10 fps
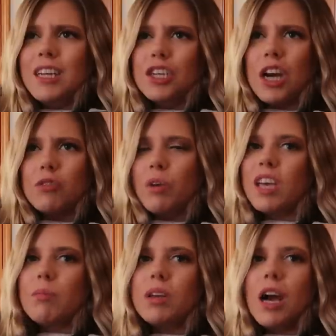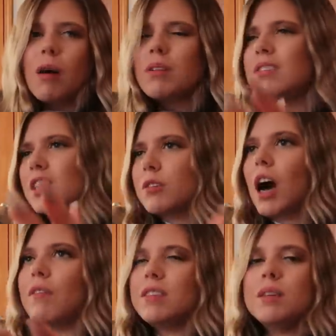and he tries waking me up, because he's gonna
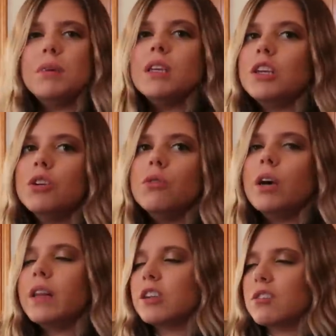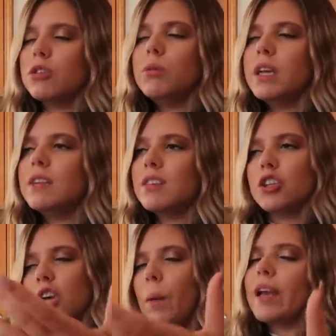obviously be cute, and that's just who he is, he's
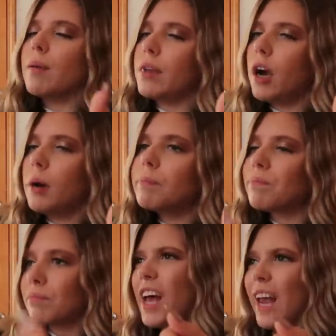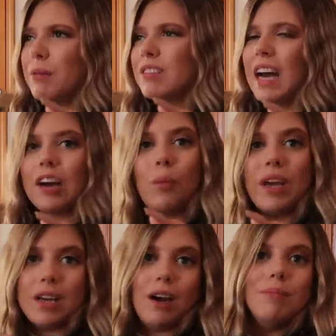gonna try waking me up, and I'm just not gonna
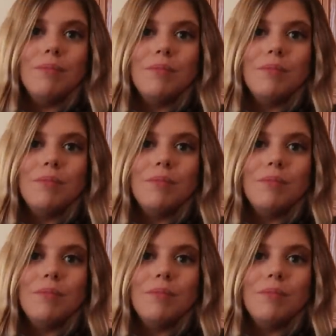wake up.